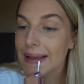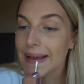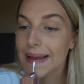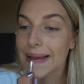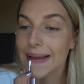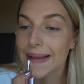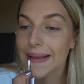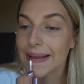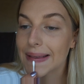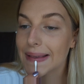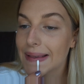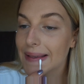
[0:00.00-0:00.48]

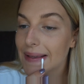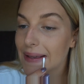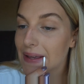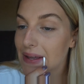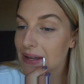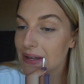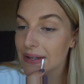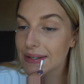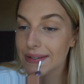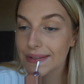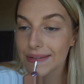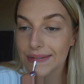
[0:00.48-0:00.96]
is
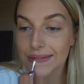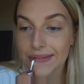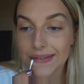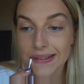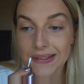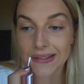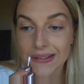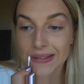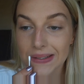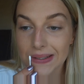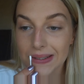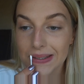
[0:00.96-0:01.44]

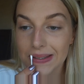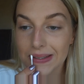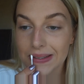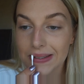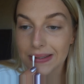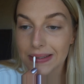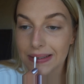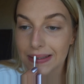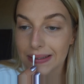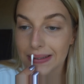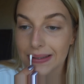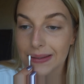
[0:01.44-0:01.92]
foundation